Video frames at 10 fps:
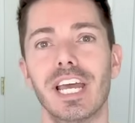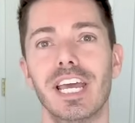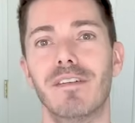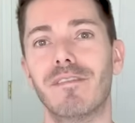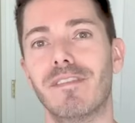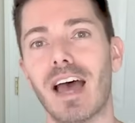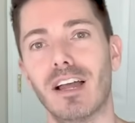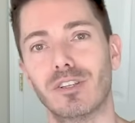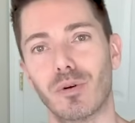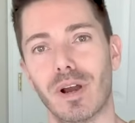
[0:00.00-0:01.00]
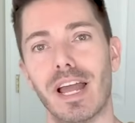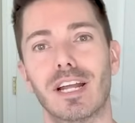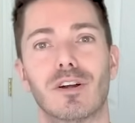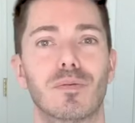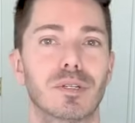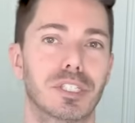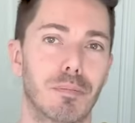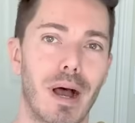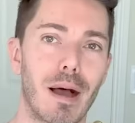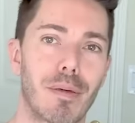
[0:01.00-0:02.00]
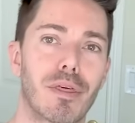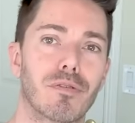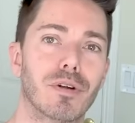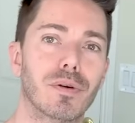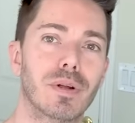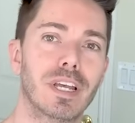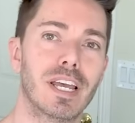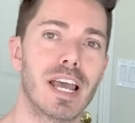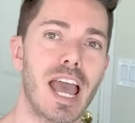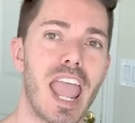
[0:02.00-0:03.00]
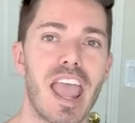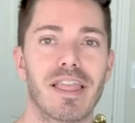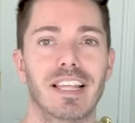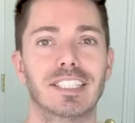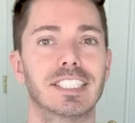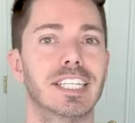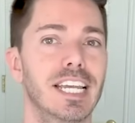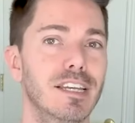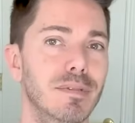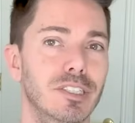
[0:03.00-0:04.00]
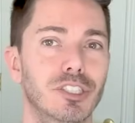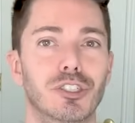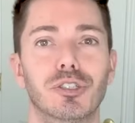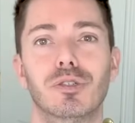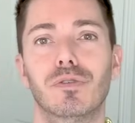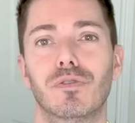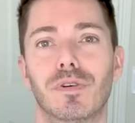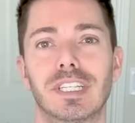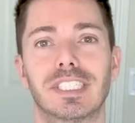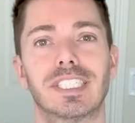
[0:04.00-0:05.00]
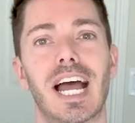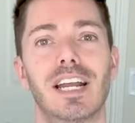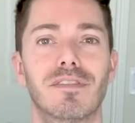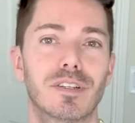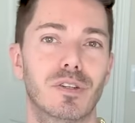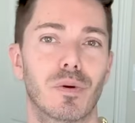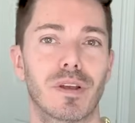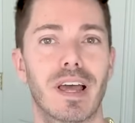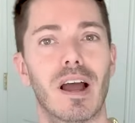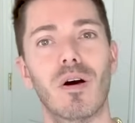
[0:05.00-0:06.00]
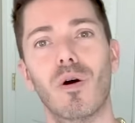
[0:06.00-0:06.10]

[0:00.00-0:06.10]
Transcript: if that door anchor was to pop through. And the same is true for the side of the door that